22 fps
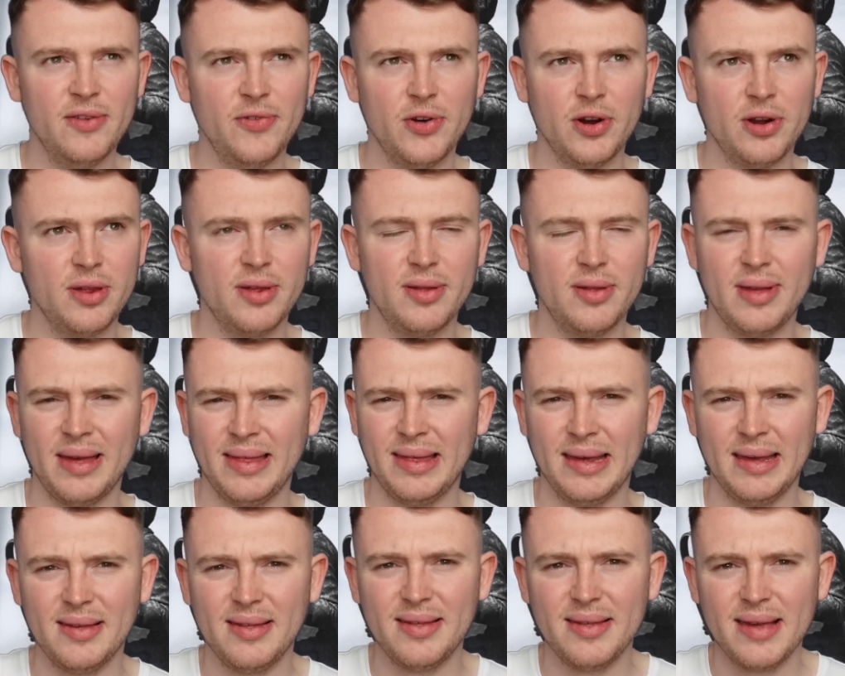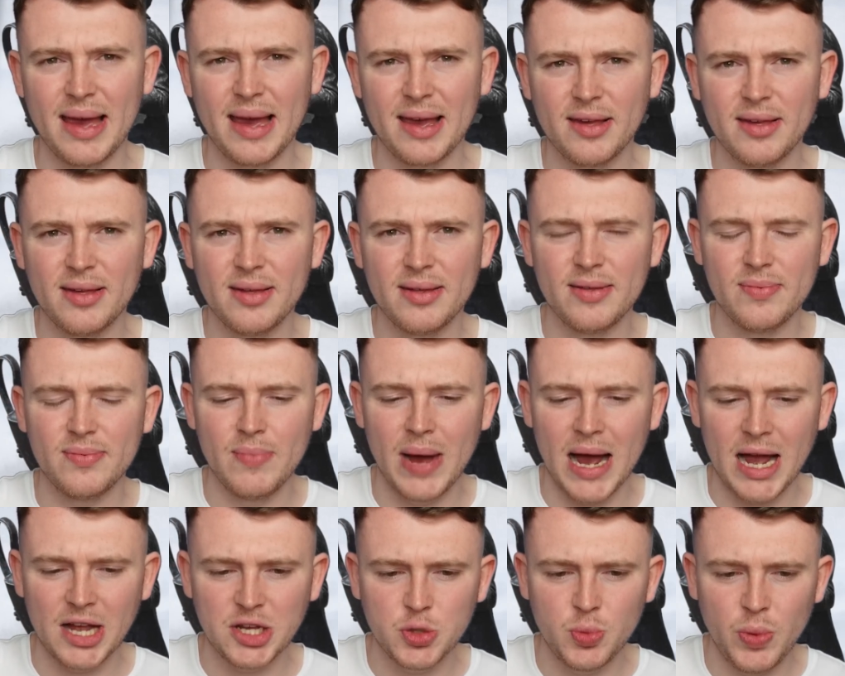the first, I think, 6
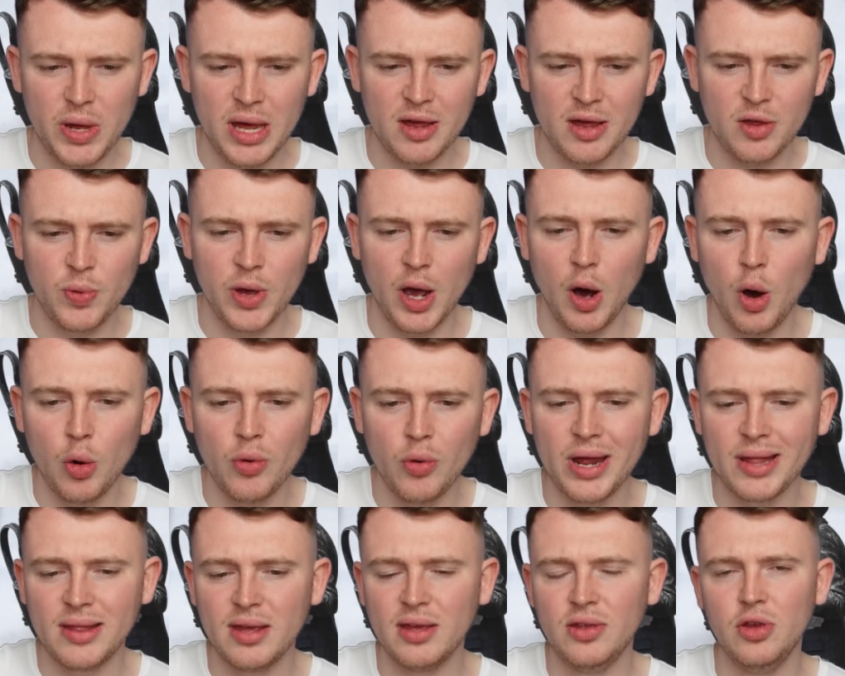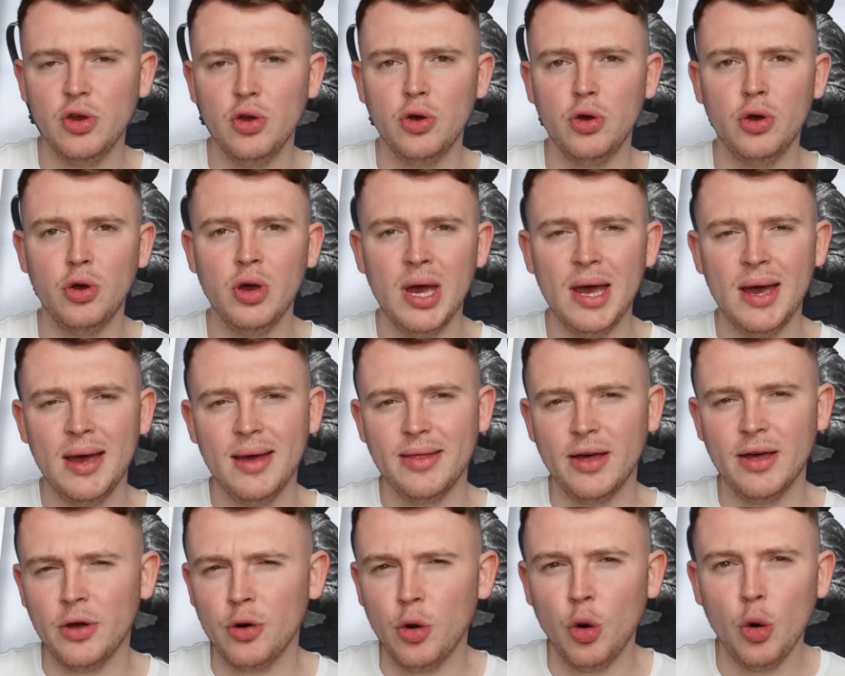match weeks. We already knew
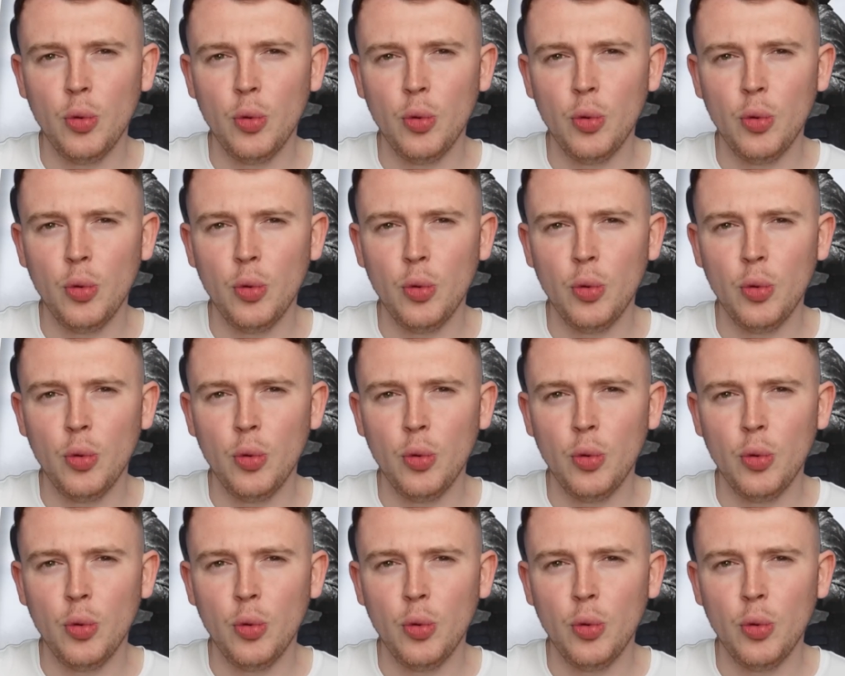that our